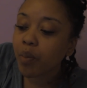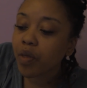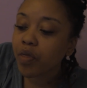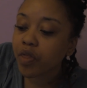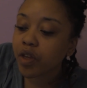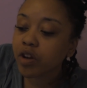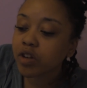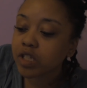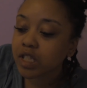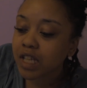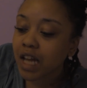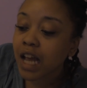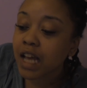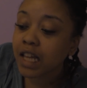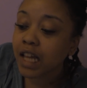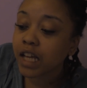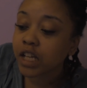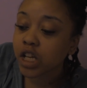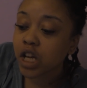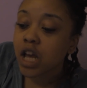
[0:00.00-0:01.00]
and they're saying
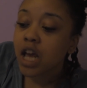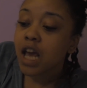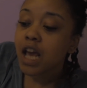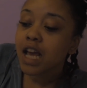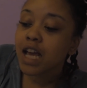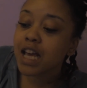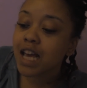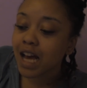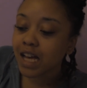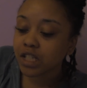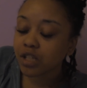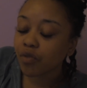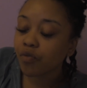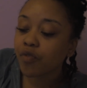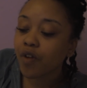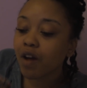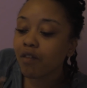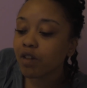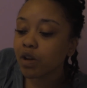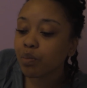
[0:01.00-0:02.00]
that he has a
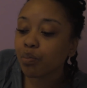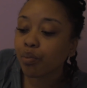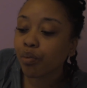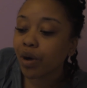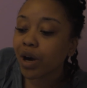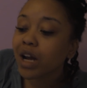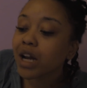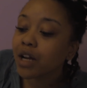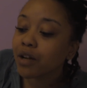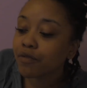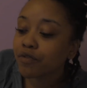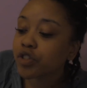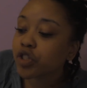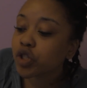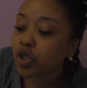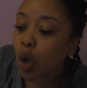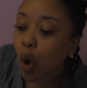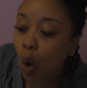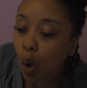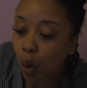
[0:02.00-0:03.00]
very brave
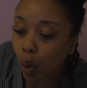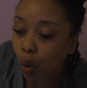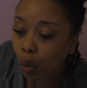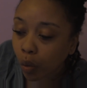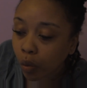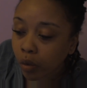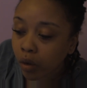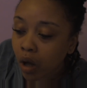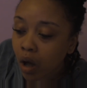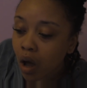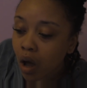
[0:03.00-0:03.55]
soul.